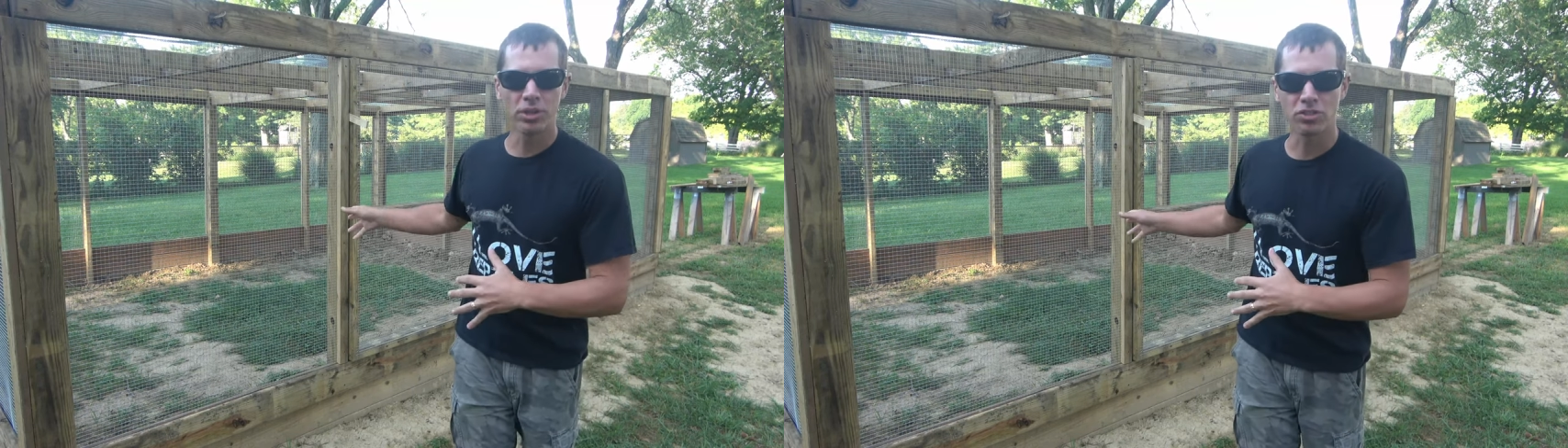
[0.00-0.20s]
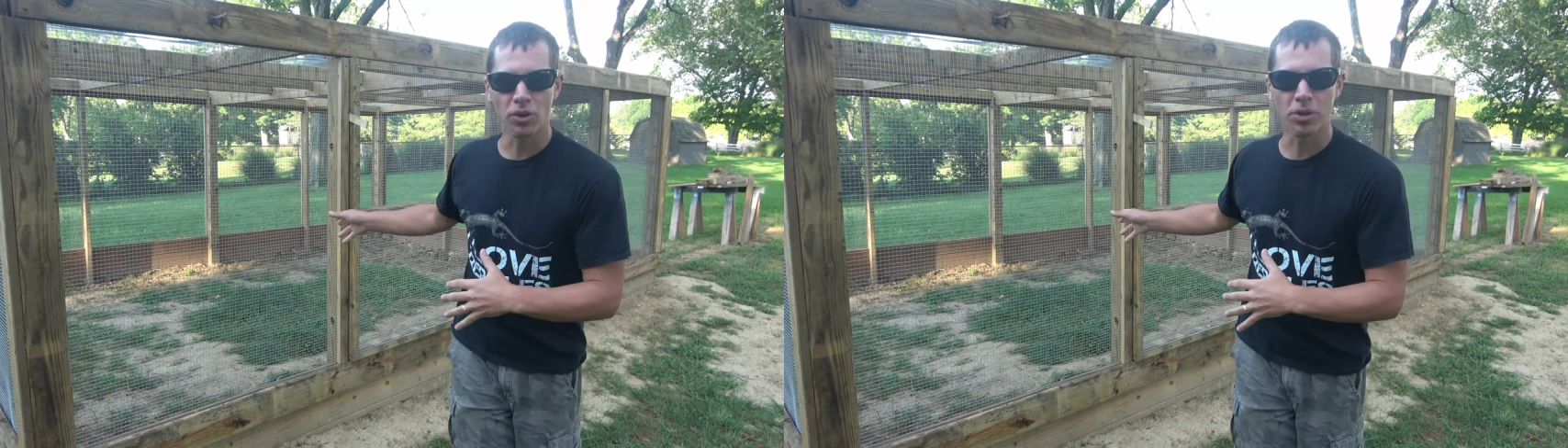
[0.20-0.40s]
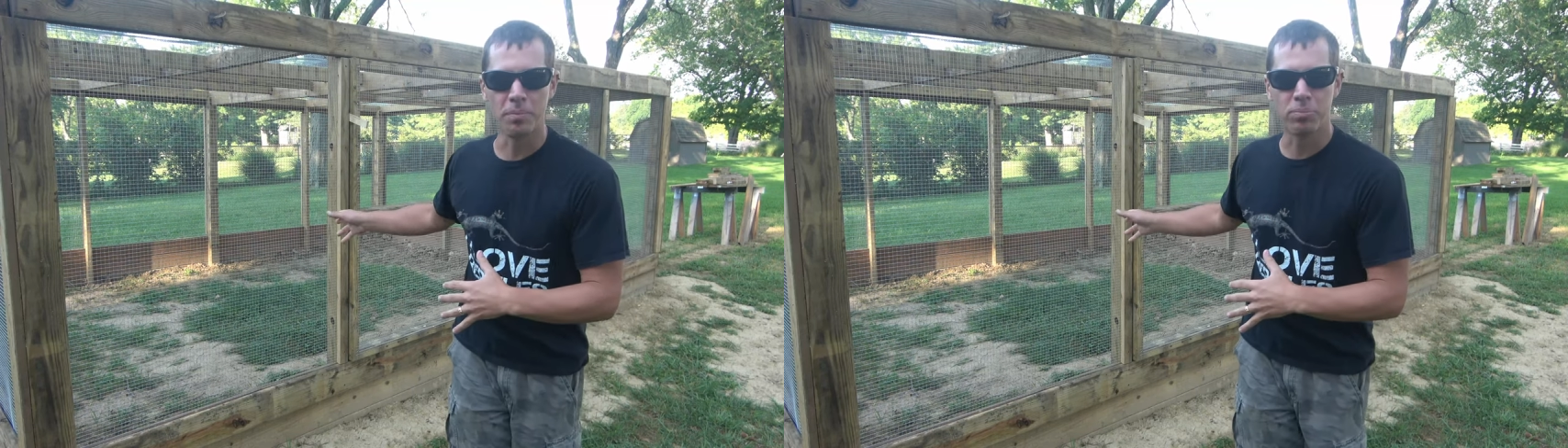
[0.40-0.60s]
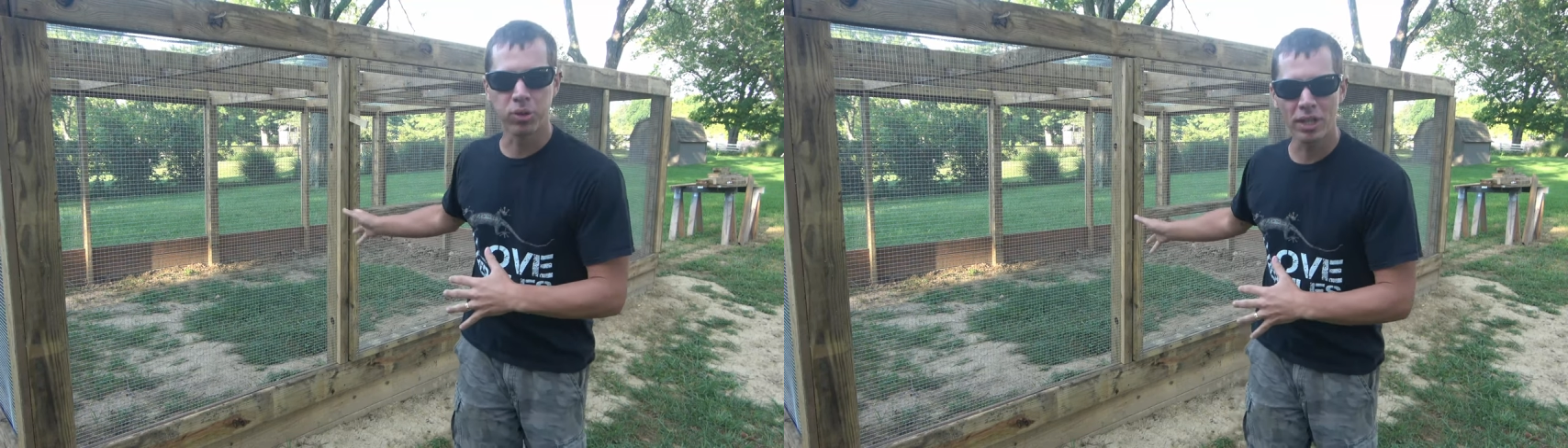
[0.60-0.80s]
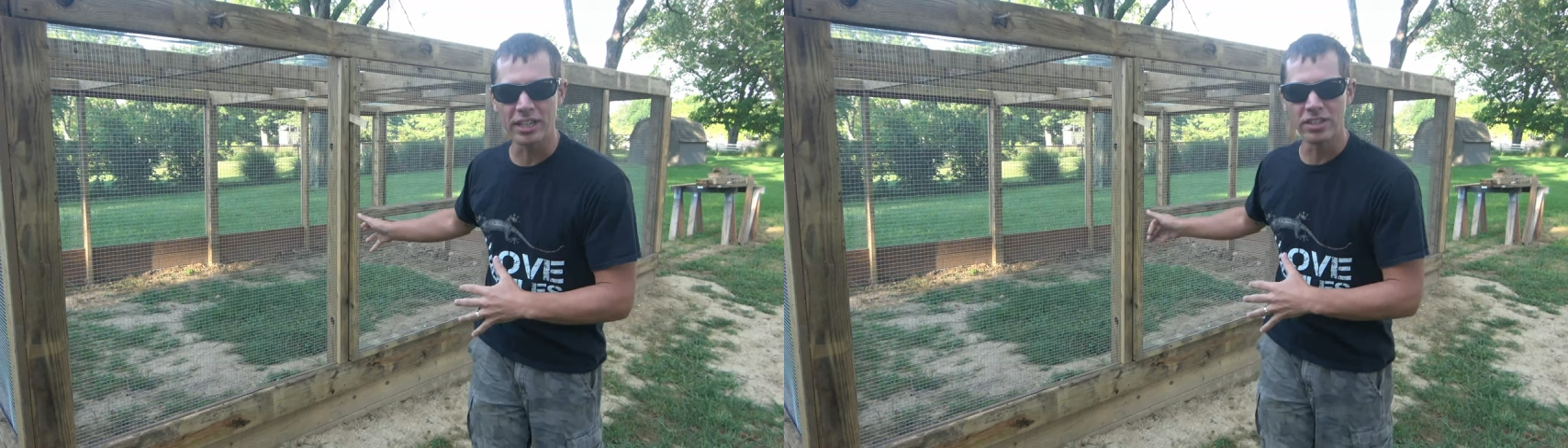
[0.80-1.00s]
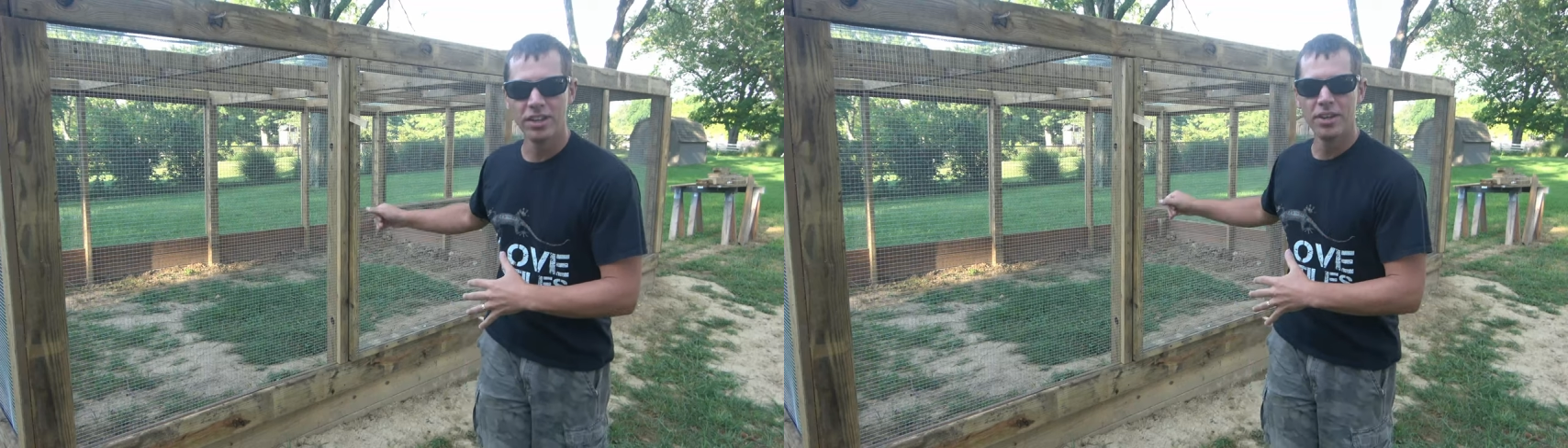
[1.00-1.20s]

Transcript: it's all complete,